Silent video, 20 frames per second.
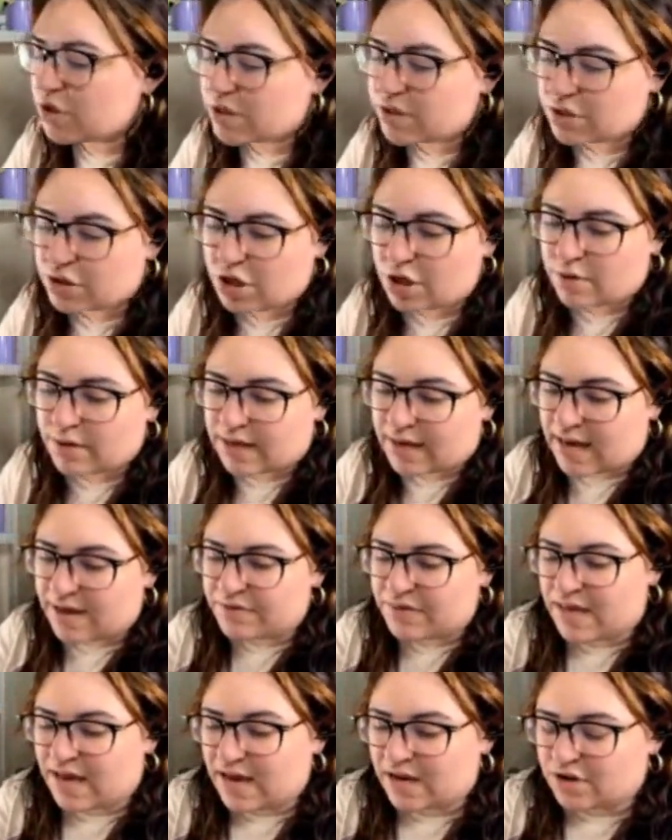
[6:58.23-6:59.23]
just know, like
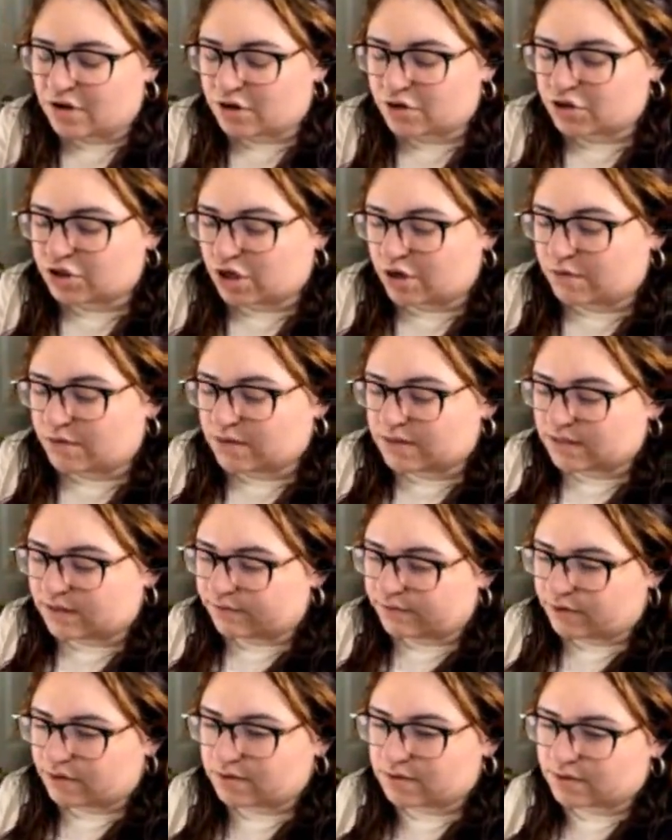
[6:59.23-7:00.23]
at the end, I'll show you the
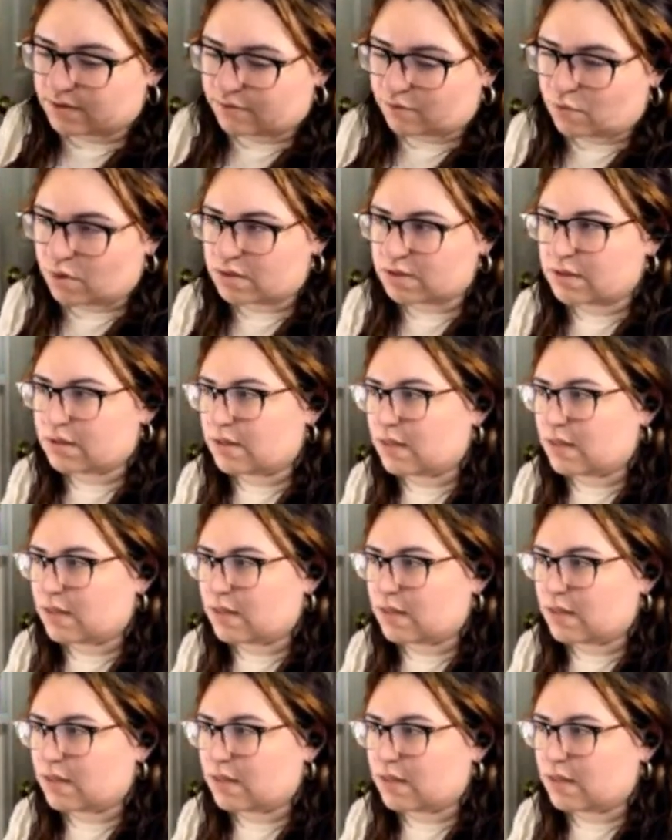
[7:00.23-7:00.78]
difference of one